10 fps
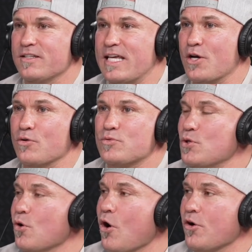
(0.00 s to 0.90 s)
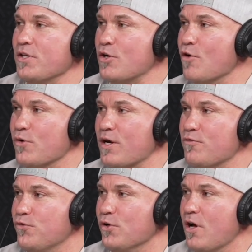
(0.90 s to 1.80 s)
they go too hard, or they go for like a
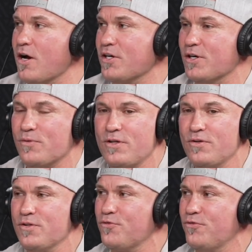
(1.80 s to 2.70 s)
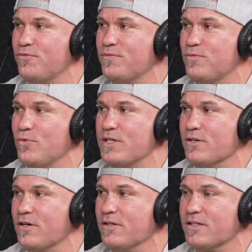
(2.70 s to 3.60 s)
foot lock, and you're like, what are you doing,
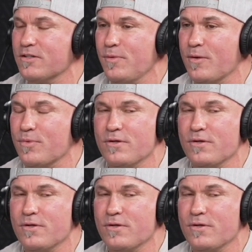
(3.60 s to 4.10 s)
retard? Like, come on, bro.